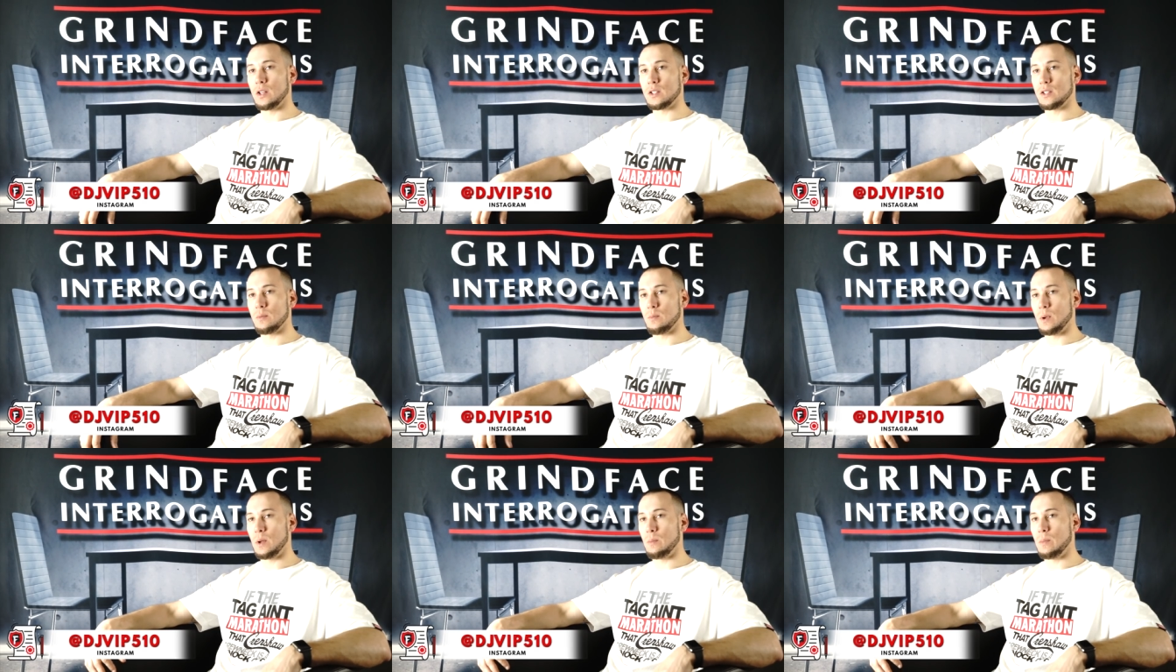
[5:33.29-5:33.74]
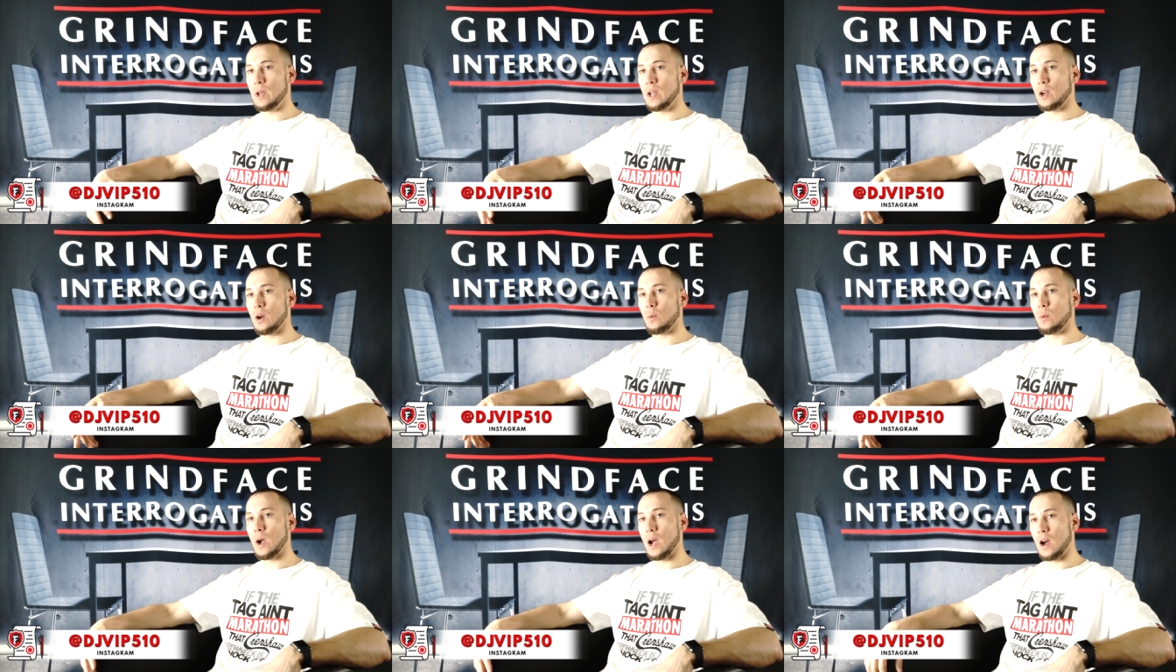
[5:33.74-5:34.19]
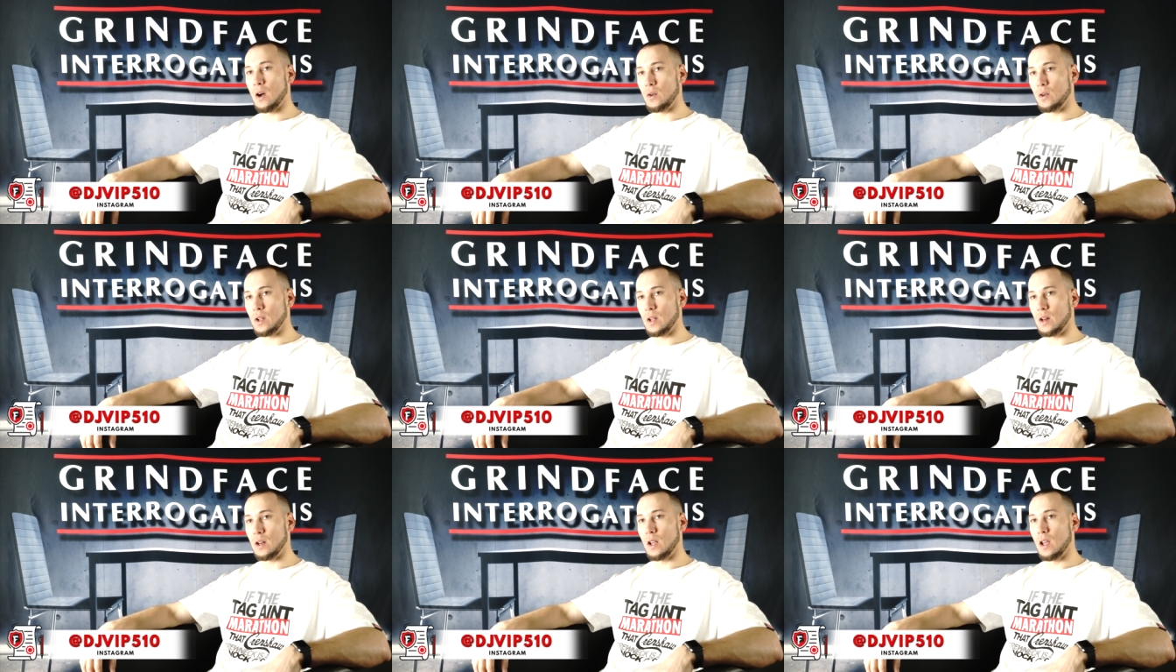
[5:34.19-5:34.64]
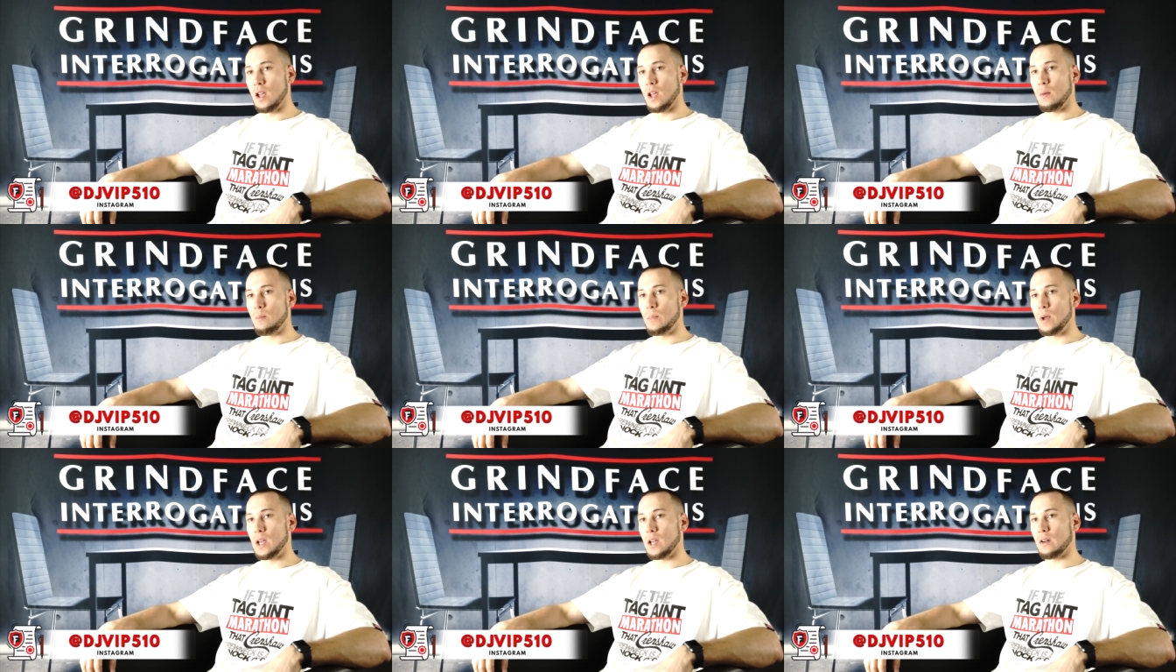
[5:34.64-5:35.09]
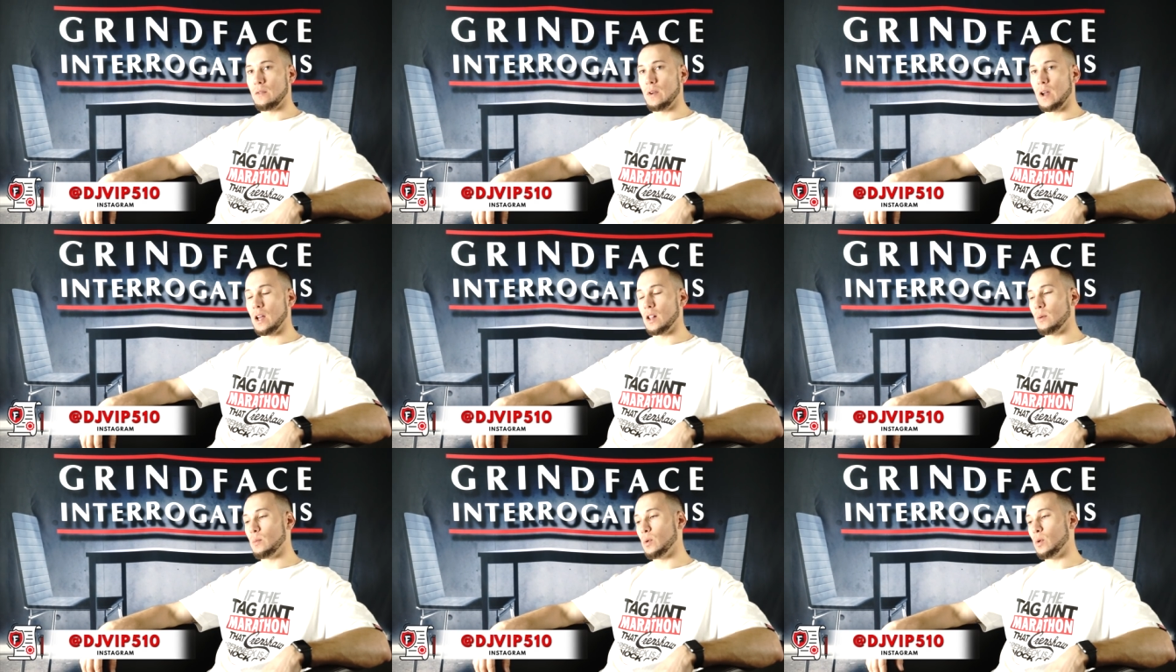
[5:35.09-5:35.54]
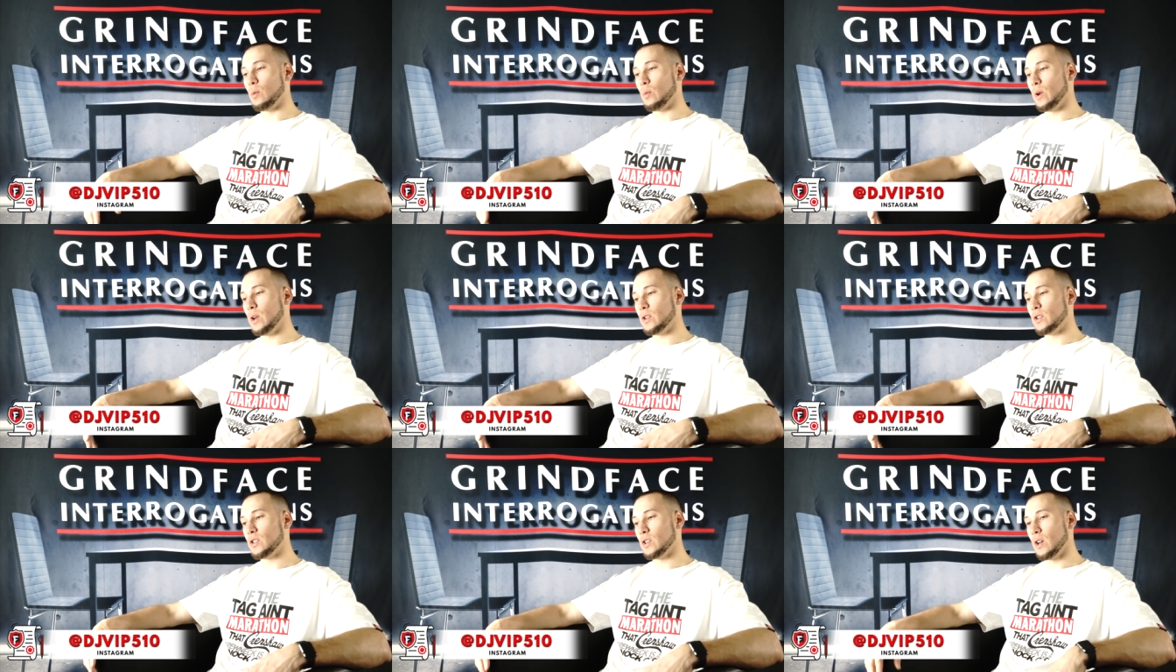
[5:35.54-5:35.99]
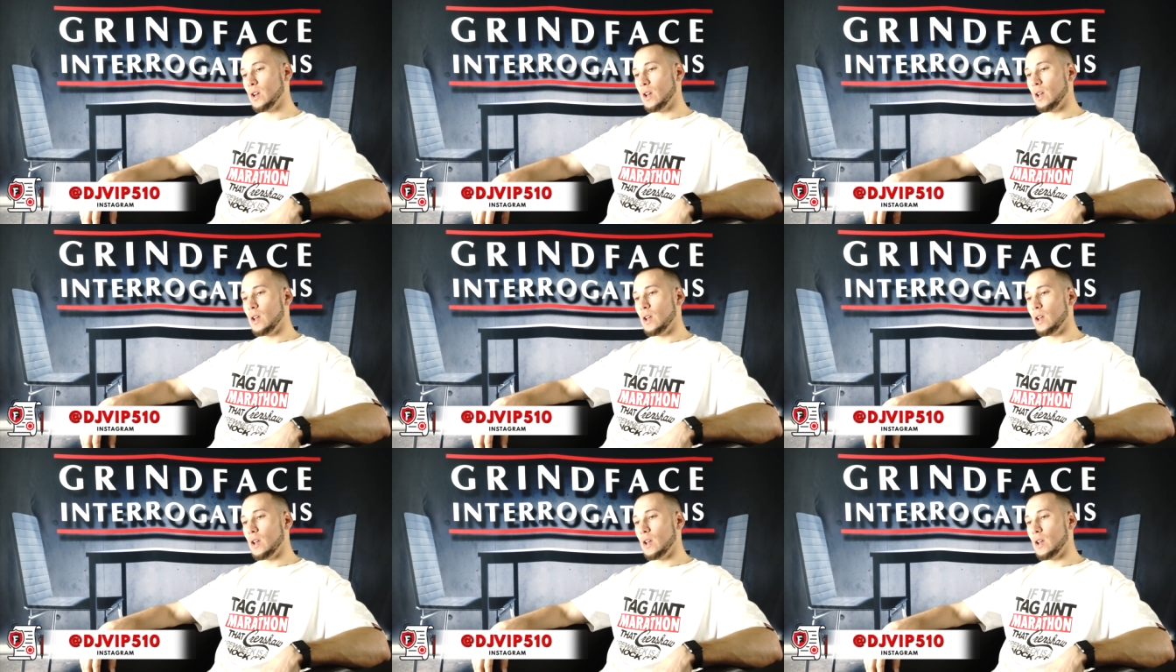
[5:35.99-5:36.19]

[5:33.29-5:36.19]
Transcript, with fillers: to me being around and being available, which,